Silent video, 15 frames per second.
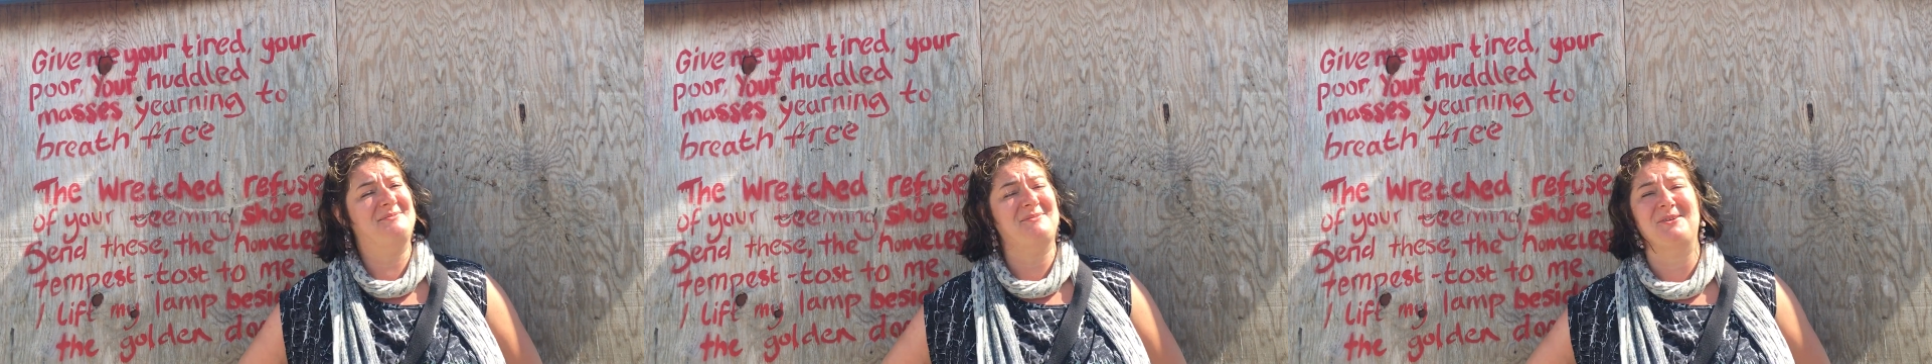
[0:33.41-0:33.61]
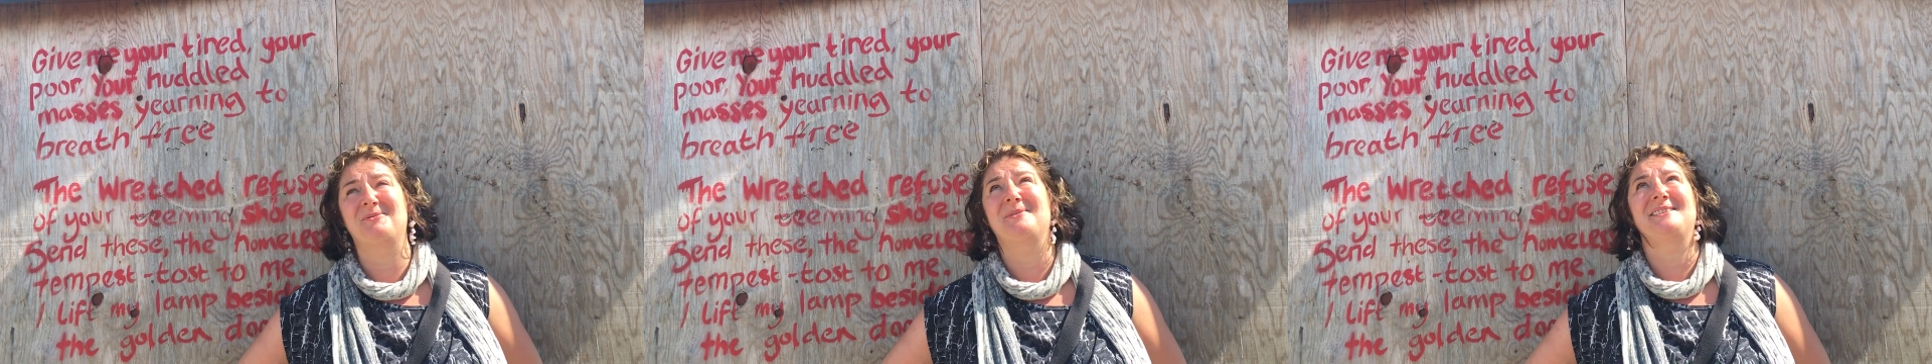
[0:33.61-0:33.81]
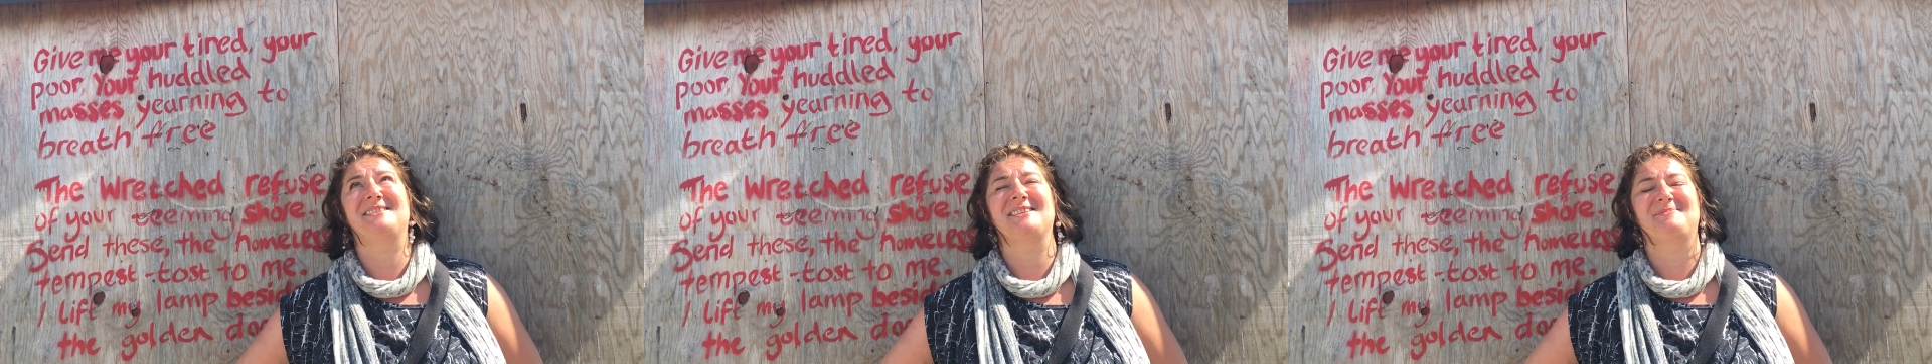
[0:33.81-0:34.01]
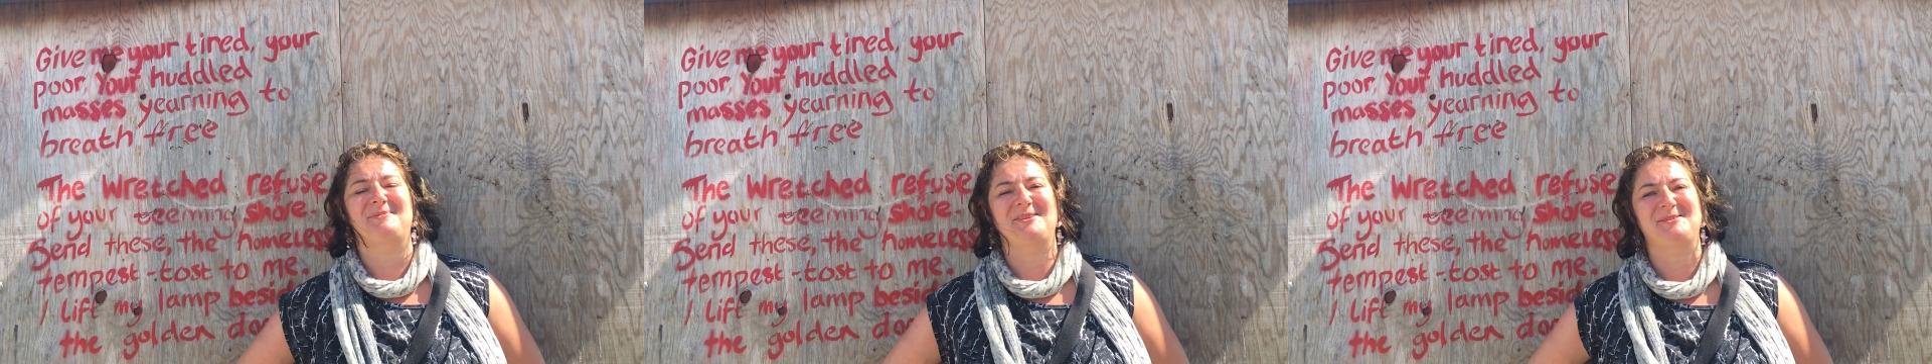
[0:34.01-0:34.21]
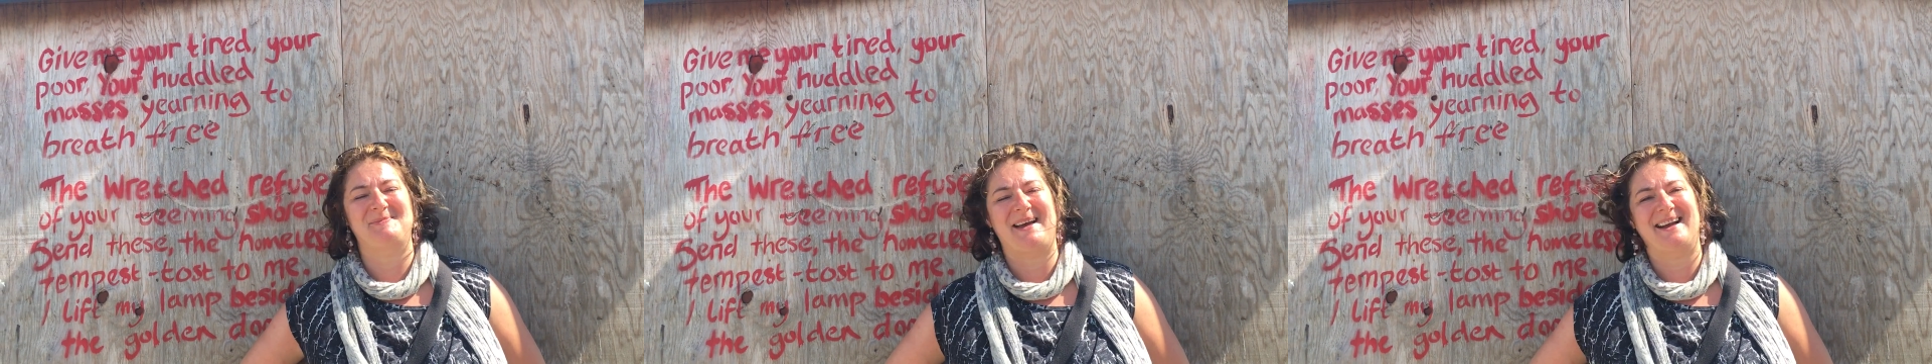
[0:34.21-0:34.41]
the more we just
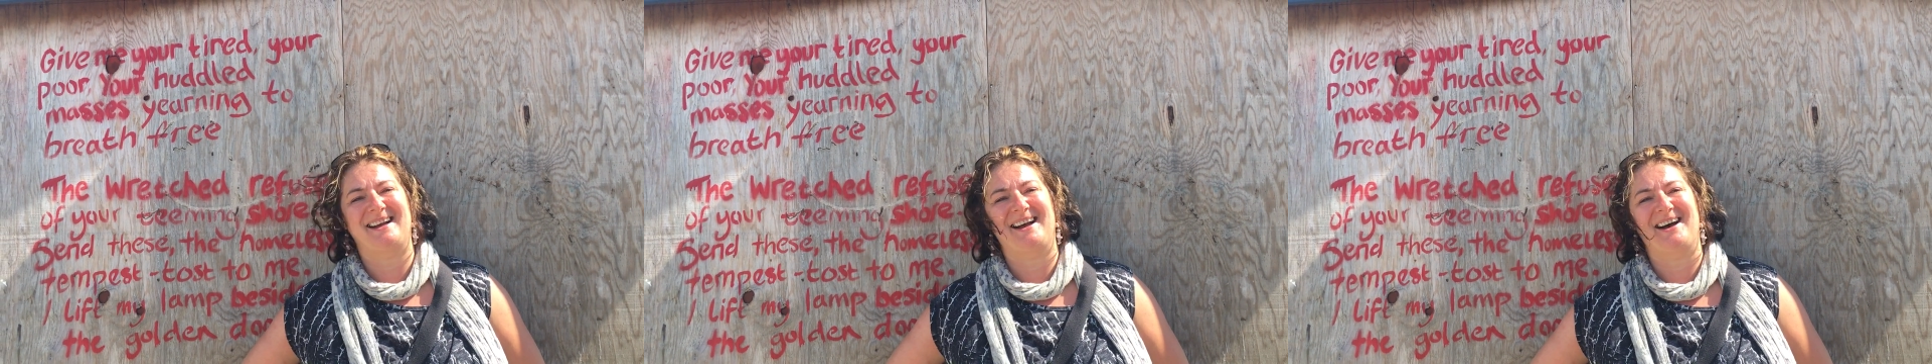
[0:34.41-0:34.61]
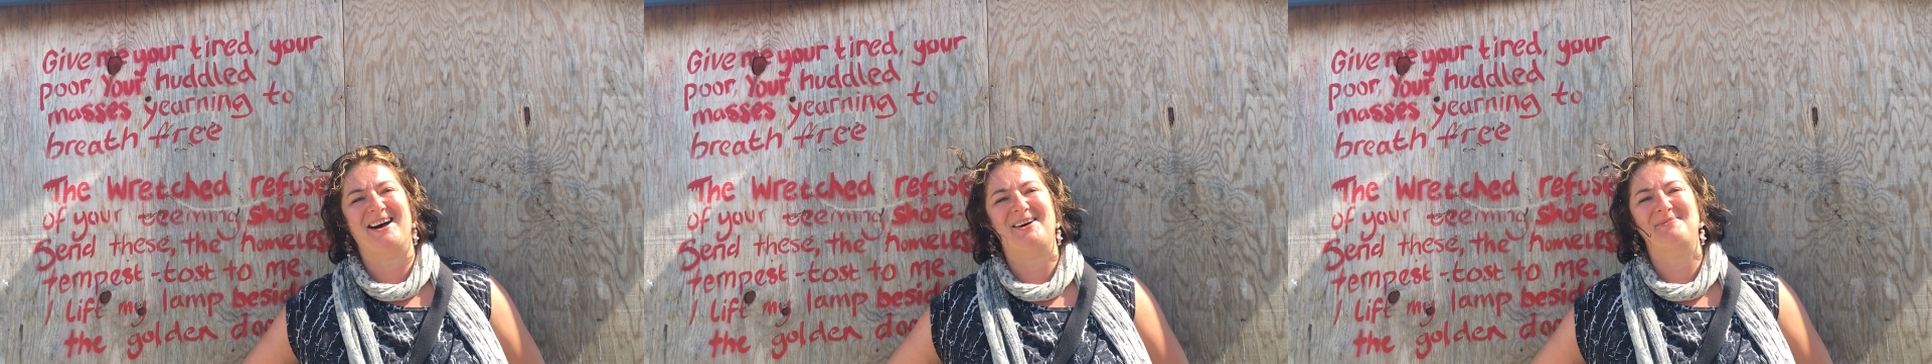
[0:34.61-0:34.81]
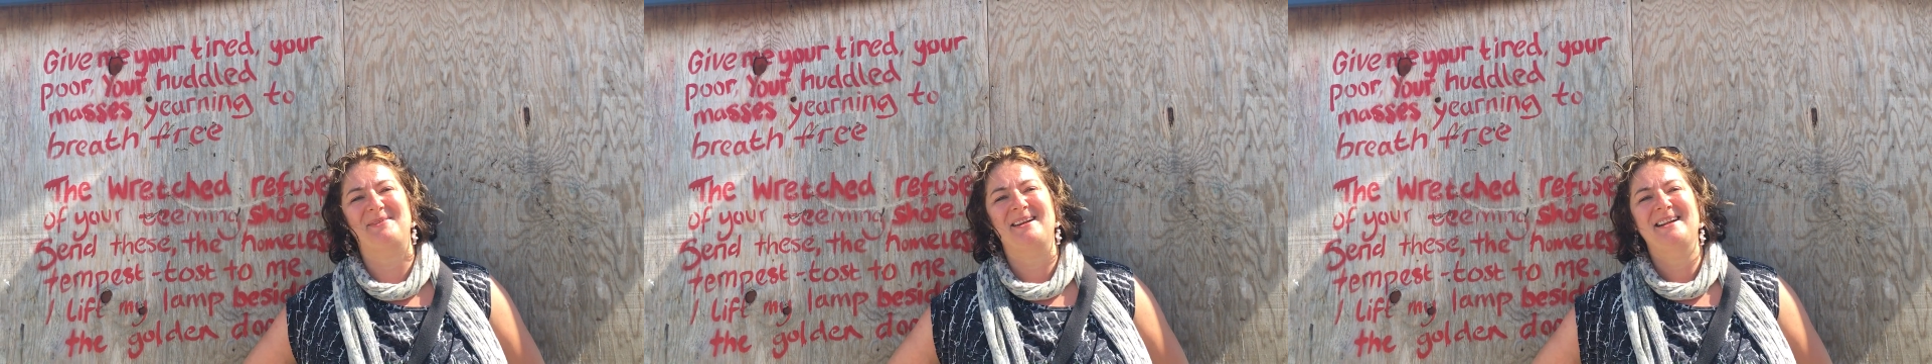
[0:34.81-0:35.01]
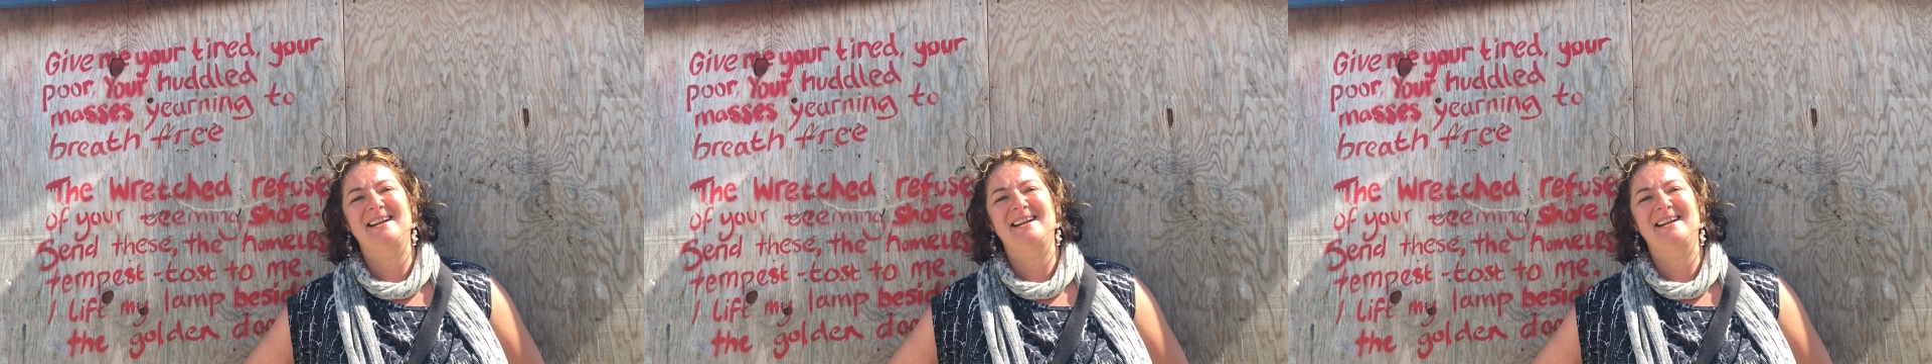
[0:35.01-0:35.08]
boost back up.